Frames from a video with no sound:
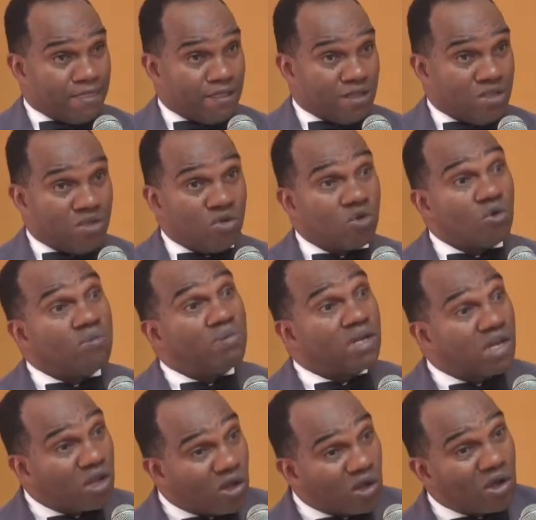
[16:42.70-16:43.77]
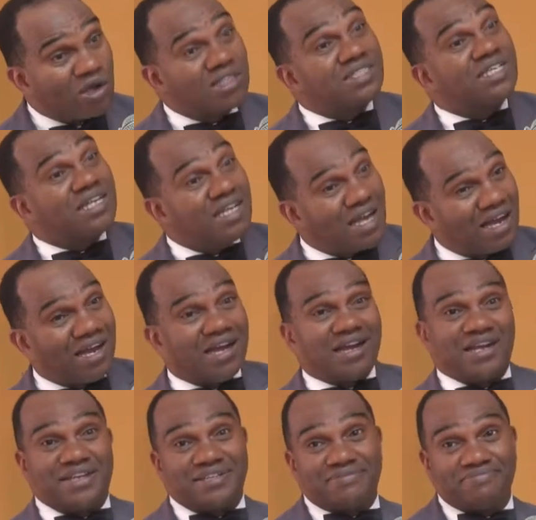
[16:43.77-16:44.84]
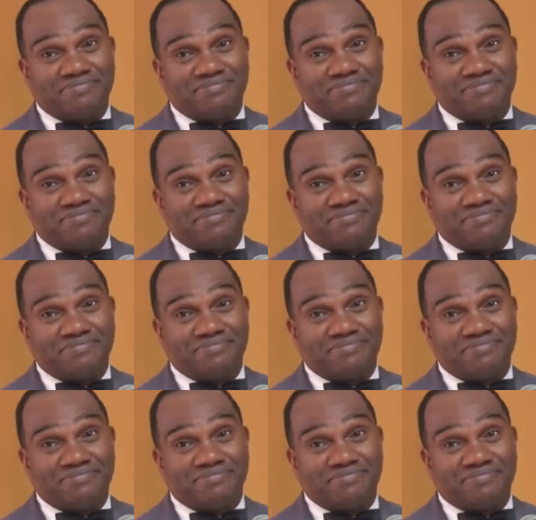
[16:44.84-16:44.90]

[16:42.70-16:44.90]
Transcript: You belong to God.